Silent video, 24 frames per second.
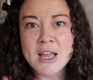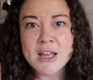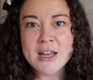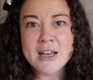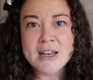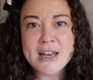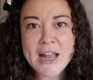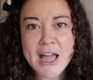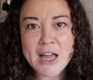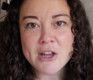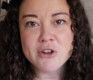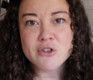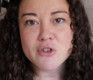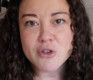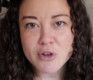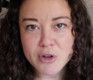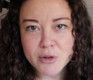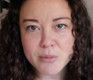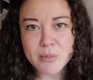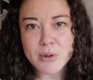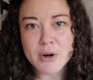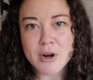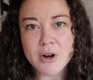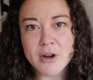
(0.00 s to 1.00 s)

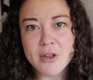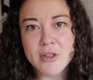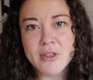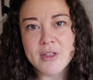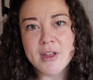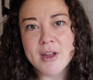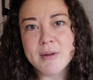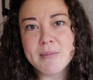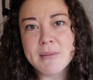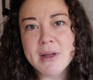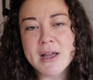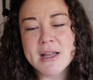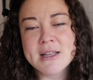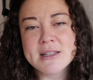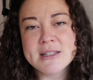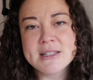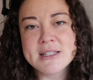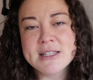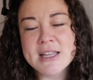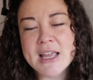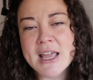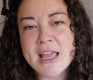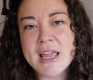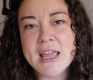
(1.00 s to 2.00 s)
natural birth. I'm not
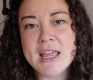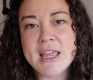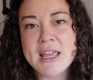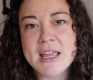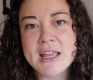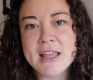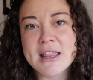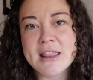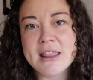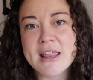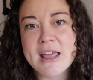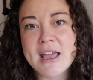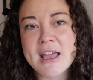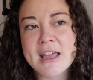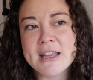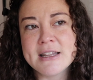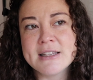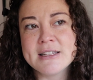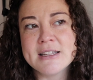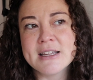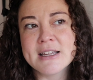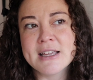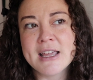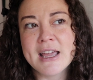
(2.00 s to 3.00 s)
saying that,
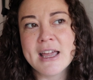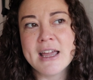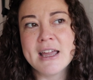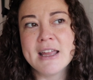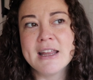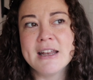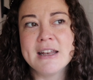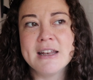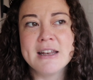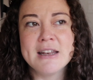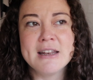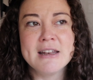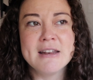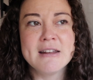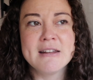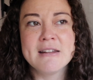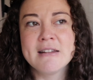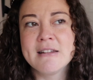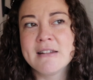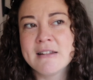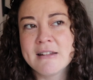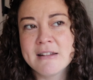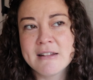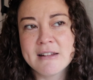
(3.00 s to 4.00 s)
again,
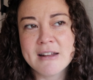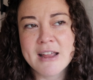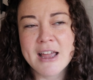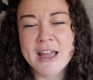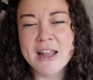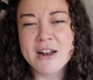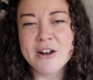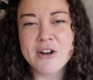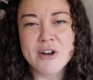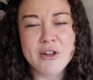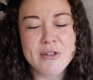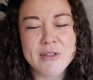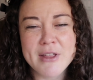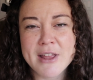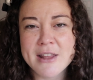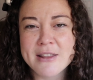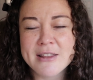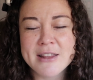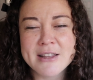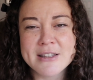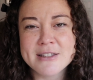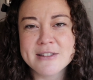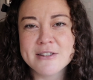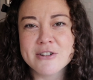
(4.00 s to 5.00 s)
I don't know,
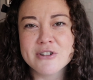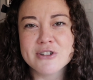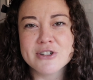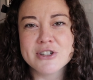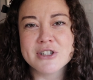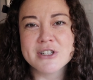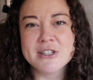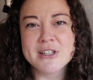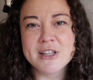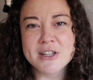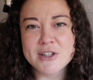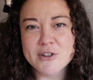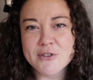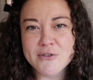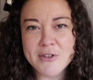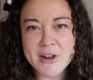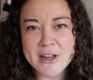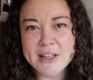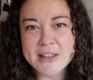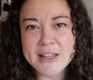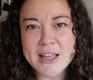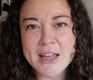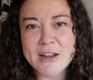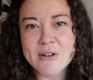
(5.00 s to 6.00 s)
there's just such a
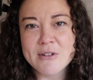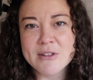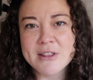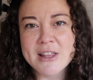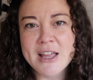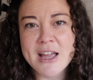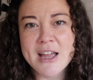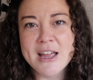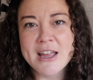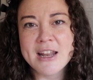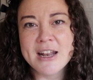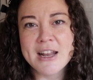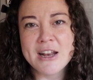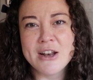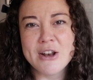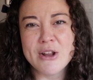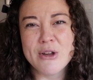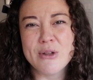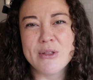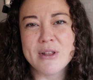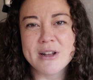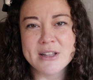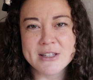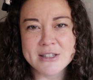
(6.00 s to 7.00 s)
fine line with that, and I
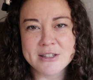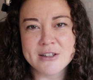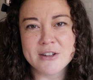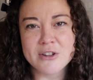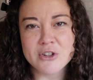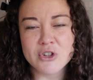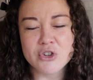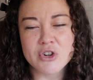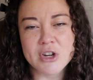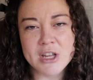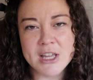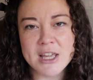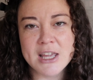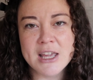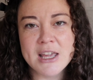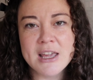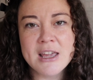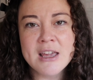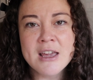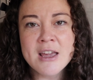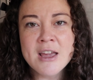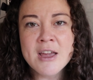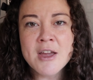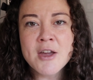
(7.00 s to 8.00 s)
know that it's a little
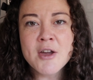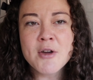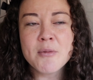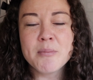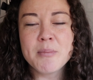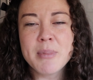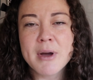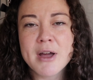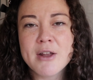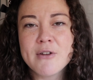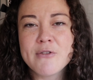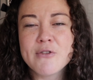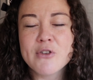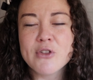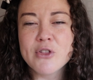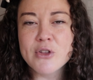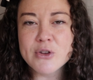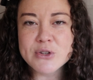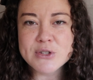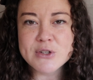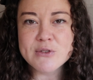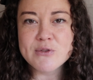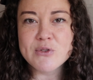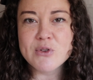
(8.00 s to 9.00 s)
tricky. But for
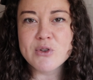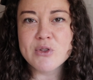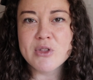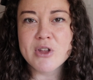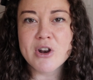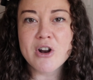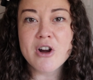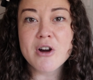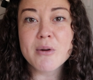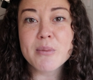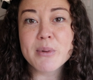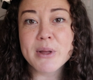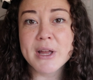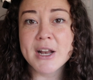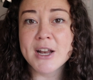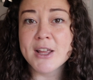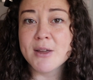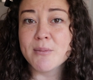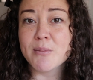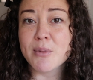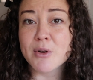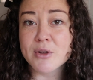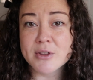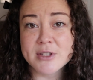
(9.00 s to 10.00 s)
those of you that are
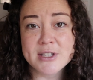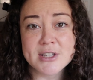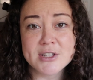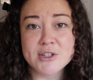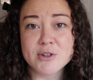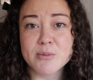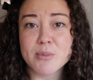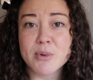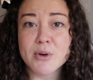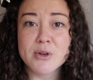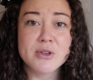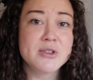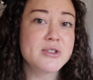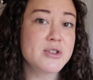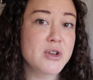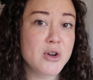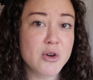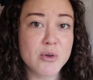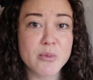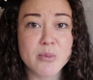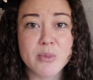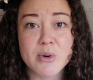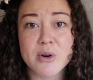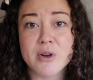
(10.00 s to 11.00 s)
planning birth center births,
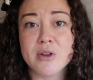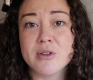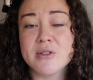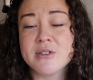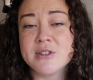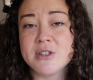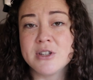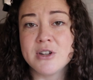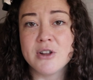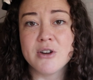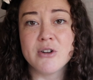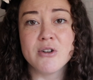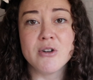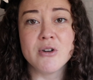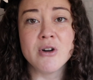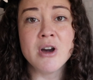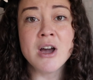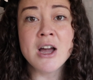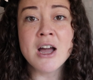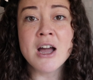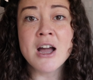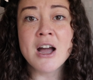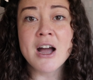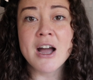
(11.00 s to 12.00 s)
home births, you know,
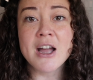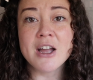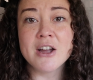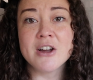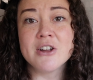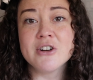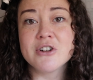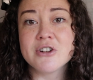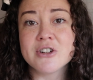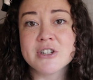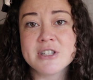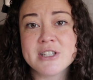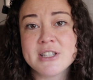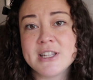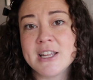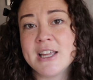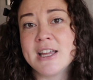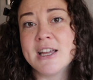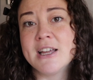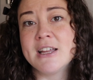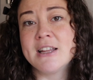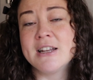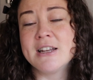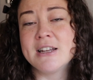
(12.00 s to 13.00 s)
I
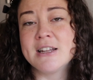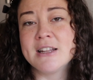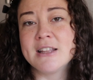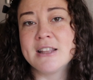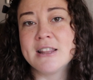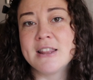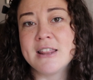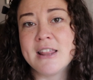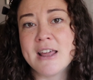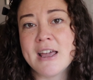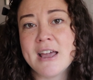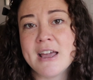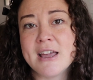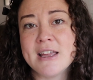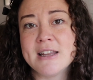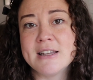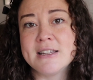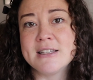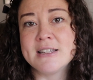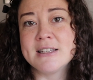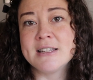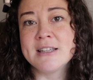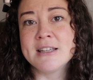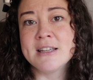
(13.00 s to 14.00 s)
understand
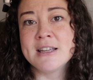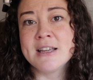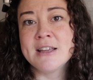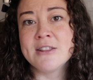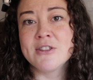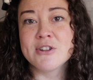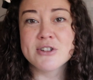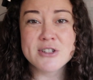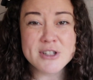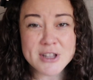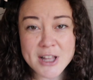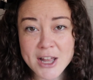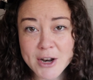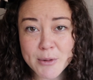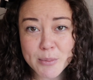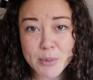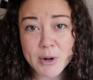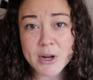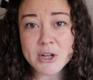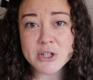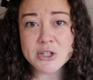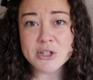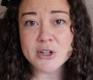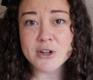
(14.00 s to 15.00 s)
that there's a lot of
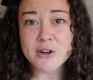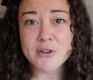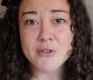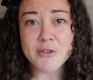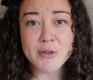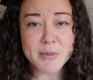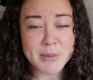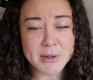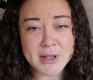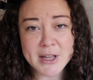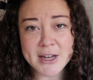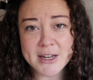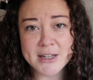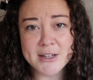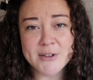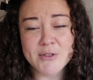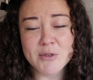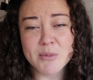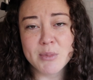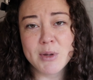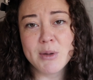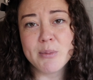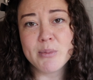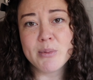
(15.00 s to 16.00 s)
pressure from a lot of
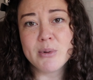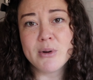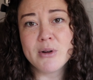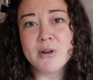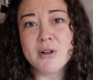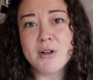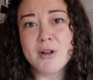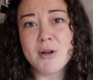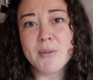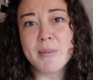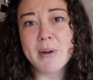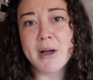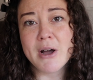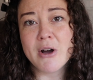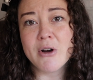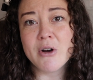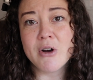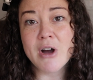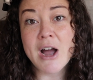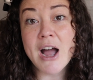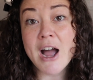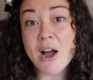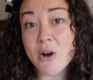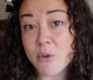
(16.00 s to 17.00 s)
different people
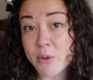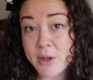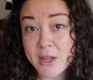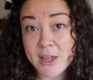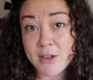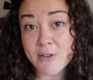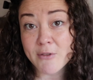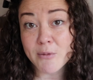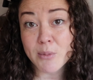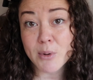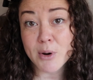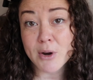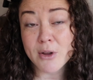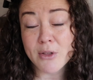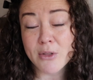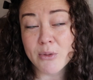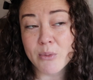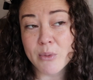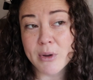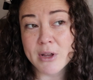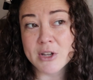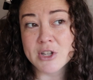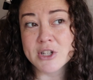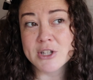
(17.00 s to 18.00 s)
about how we give
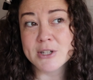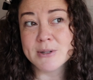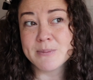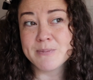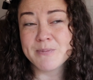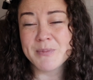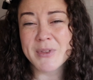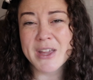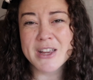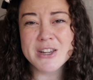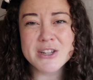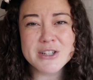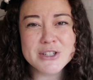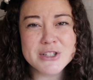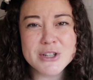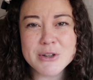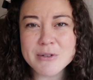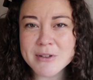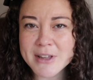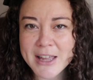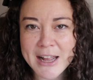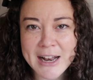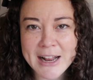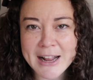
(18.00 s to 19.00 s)
birth, which I just
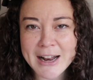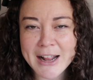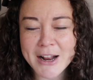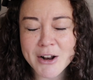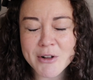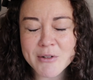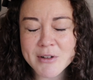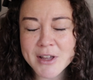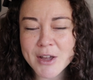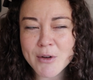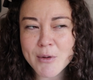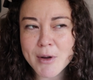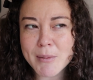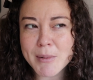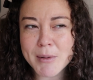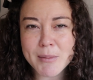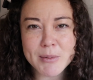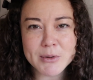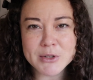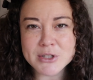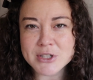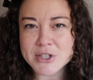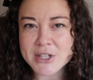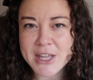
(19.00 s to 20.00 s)
don't get it. I don't get why
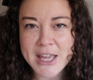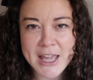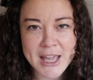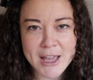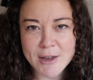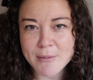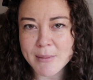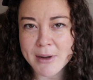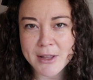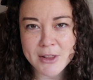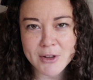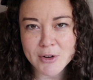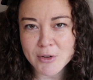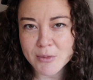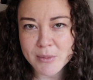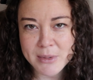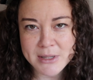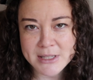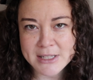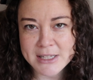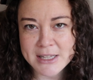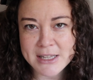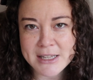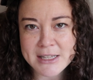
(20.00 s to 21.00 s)
people just can't mind their own
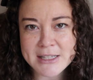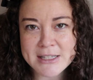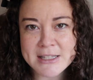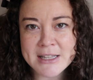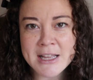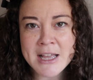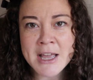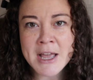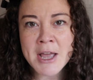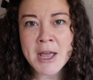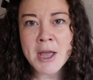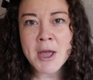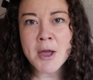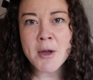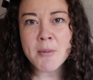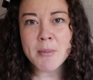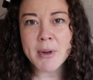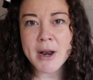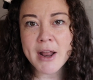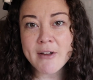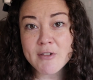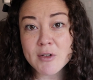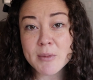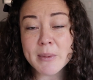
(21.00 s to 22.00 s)
business,
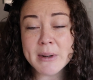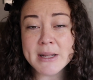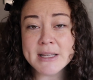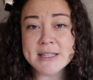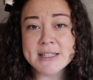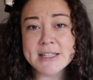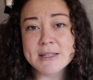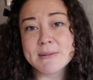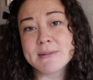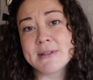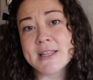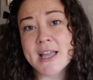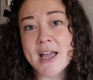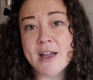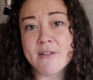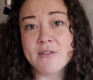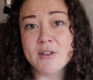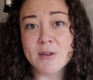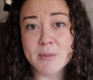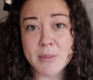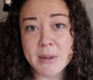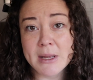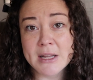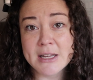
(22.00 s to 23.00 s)
but everybody seems to have
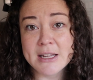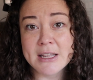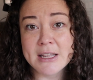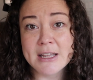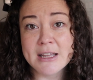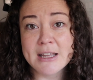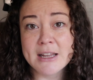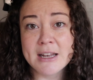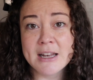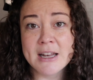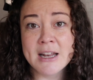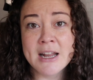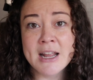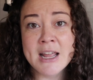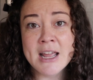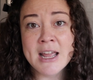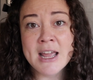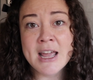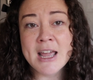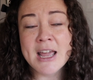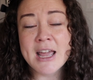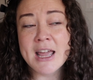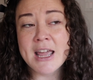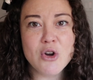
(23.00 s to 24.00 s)
an opinion. You
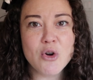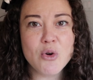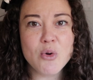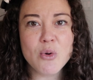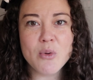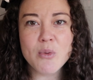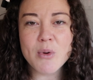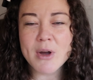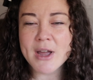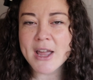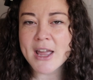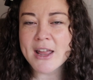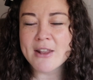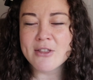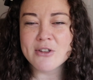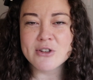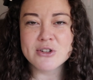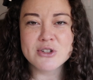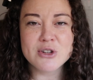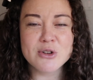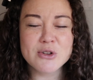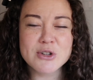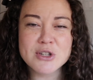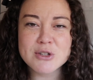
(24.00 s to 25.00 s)
know, again,
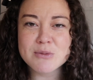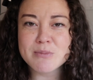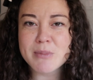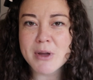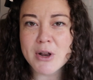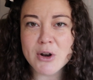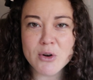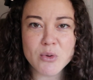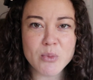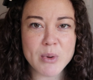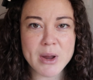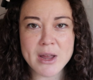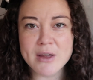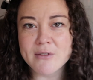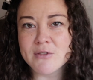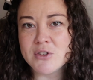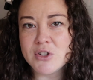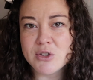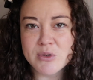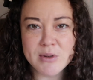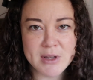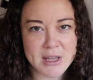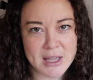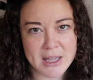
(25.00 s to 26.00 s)
there's no just better way of
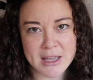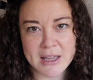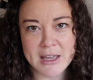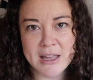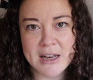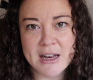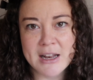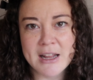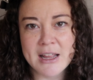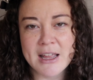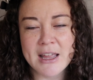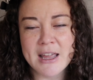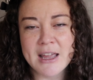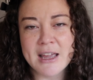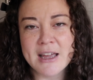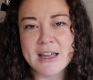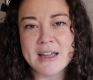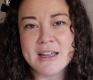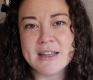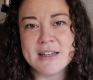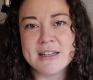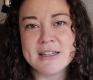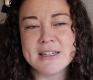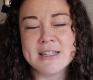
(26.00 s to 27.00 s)
doing it,
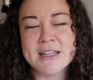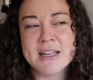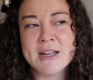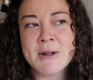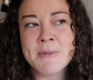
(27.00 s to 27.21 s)
and